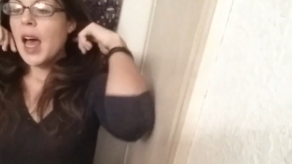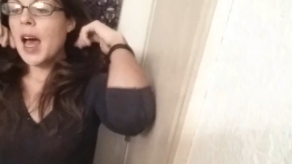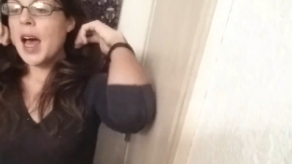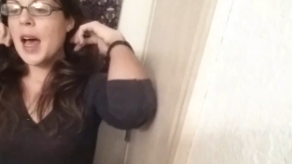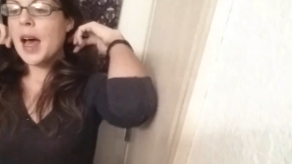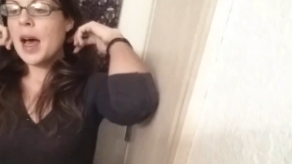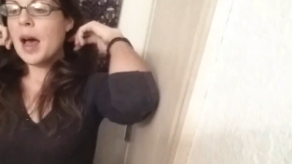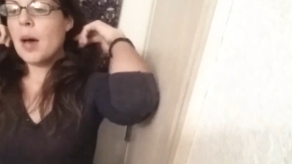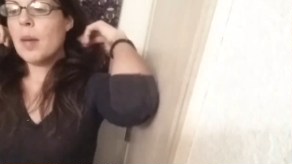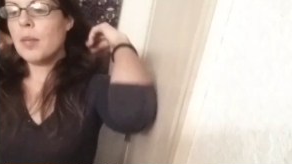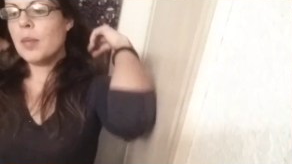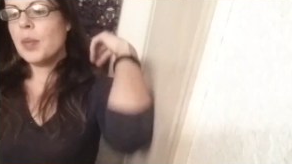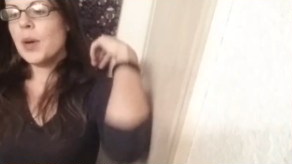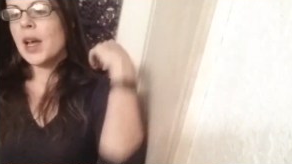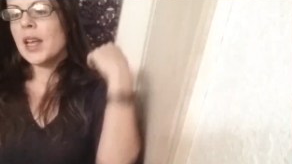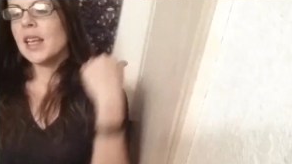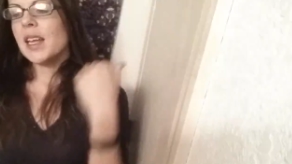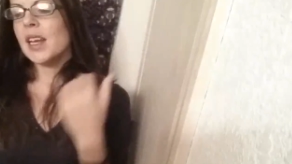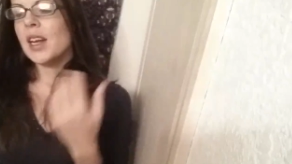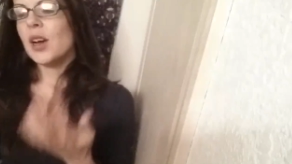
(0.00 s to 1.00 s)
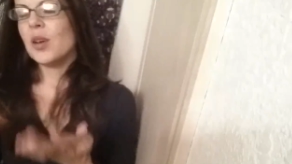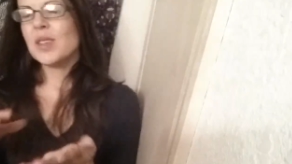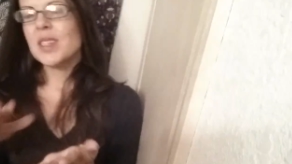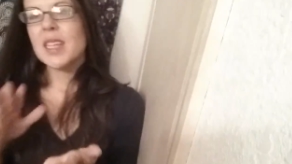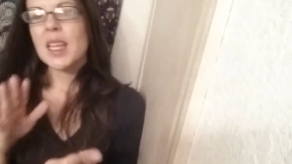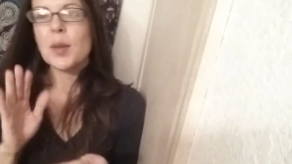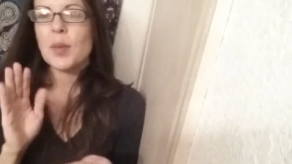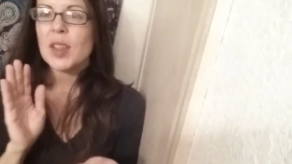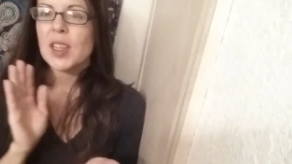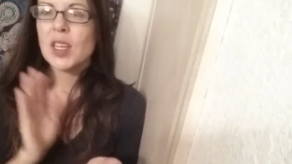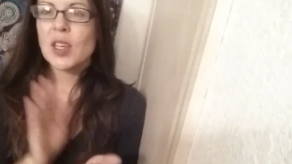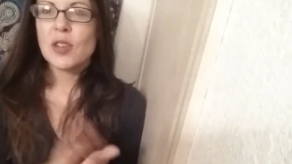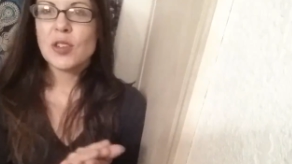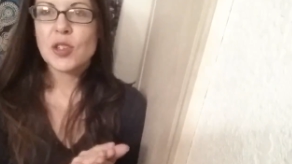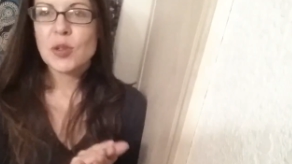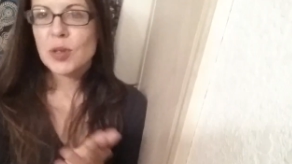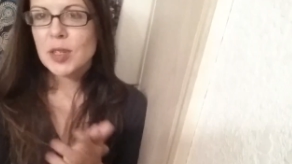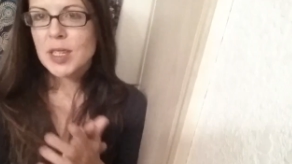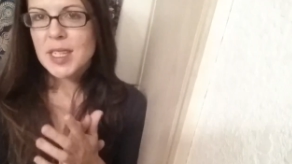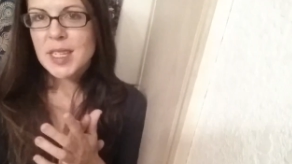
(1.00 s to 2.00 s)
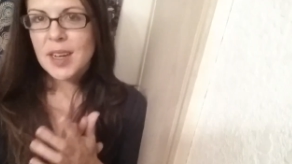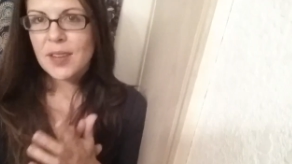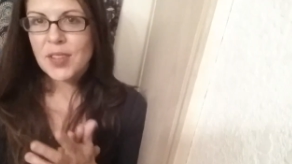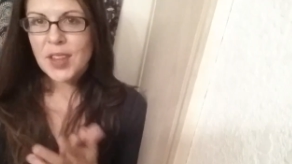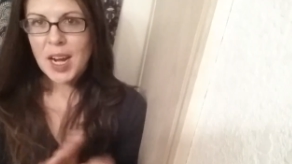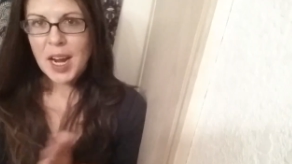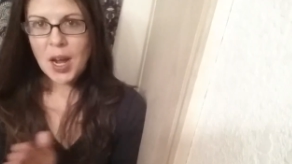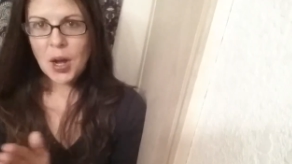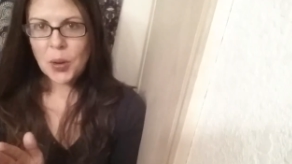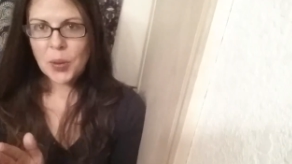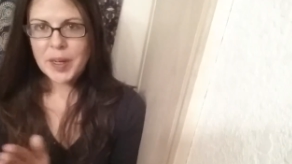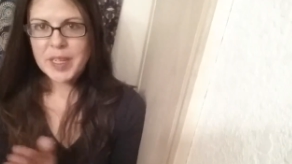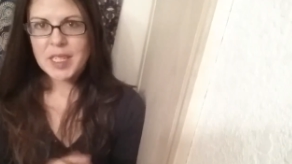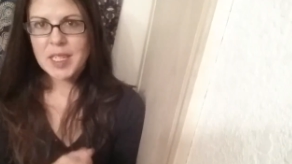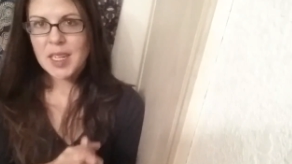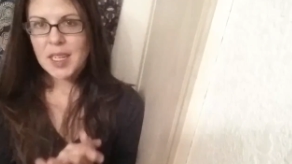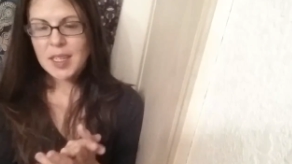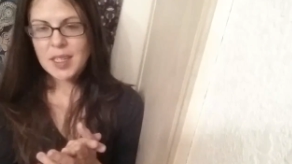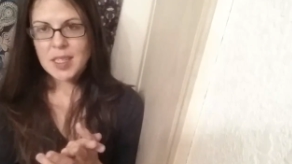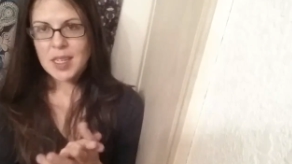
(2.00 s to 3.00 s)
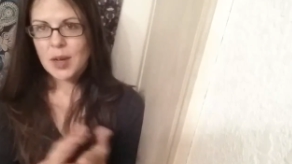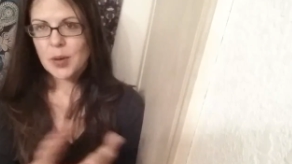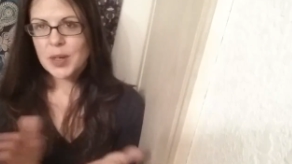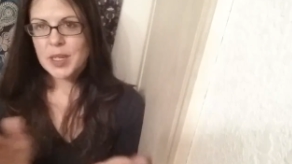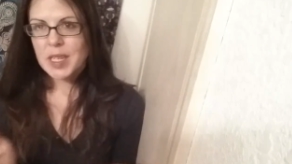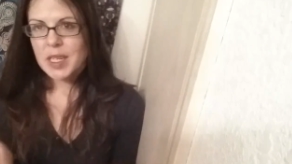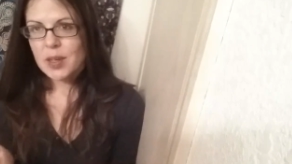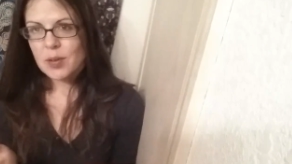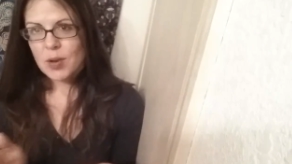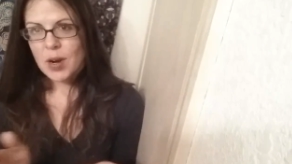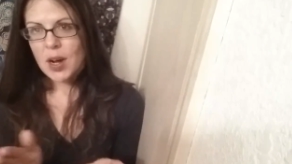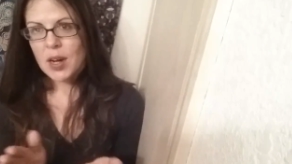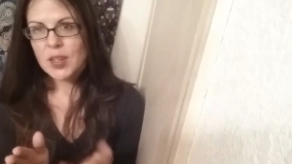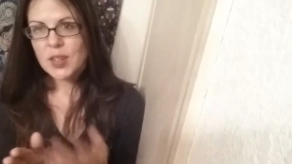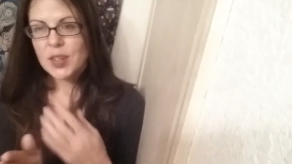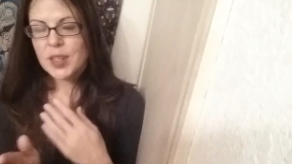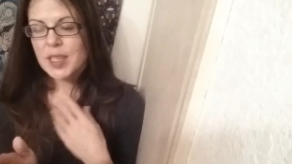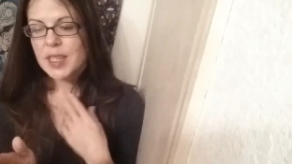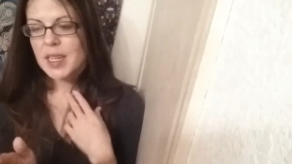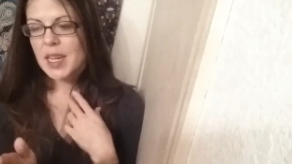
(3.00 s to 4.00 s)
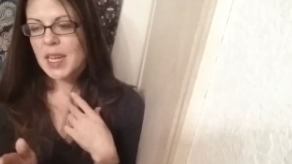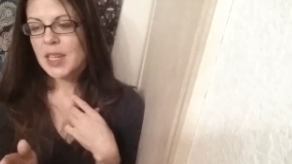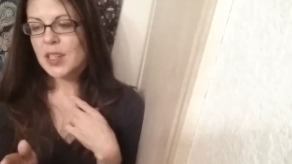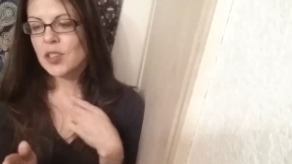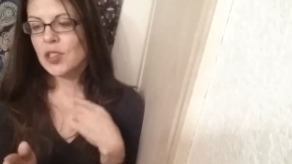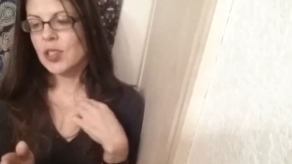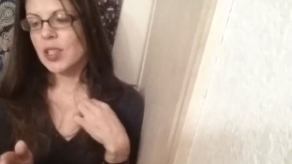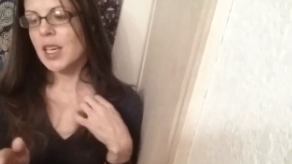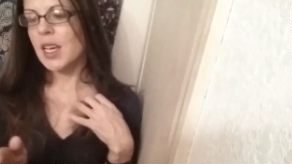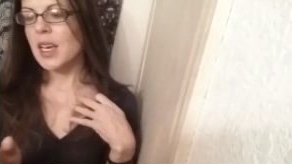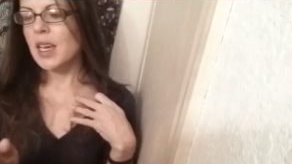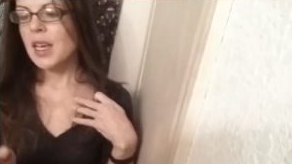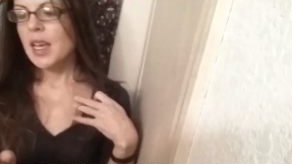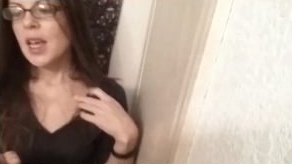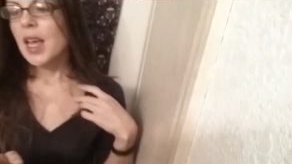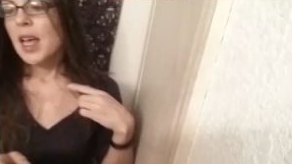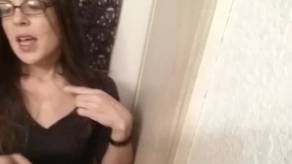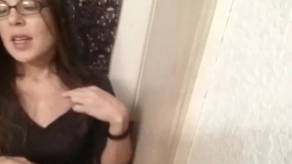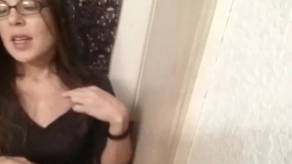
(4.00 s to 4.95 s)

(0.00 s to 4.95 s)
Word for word: Um, but you know, it's going to be the usual stuff that I always eat because I always eat raw during the day usually.